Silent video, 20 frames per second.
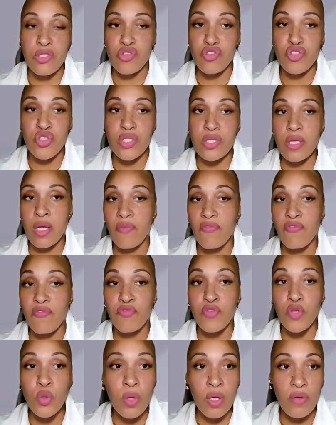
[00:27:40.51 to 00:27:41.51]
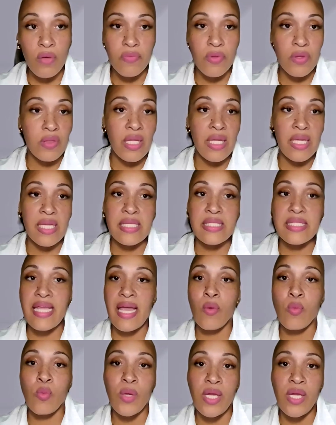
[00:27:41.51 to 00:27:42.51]
This is just a few of the
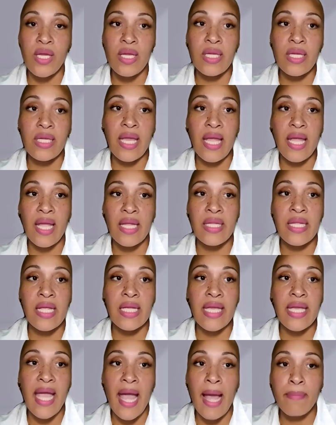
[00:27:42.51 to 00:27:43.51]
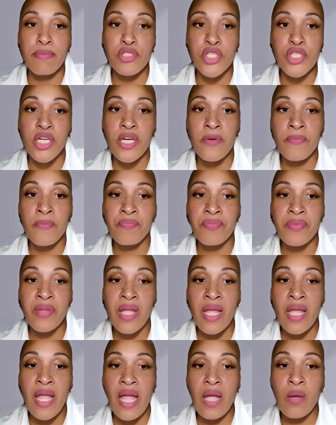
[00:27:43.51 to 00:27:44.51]
things that we can capture.